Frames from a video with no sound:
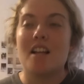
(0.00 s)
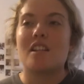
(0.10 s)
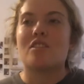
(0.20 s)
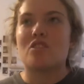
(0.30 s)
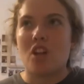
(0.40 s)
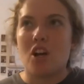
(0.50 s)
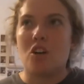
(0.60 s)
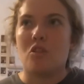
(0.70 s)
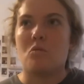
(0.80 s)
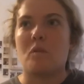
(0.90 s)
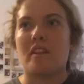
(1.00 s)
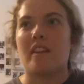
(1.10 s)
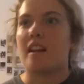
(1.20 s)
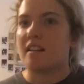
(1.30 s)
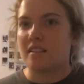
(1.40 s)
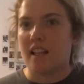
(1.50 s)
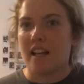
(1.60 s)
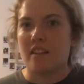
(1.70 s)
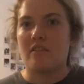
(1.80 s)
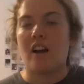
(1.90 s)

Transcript: So with Young Life,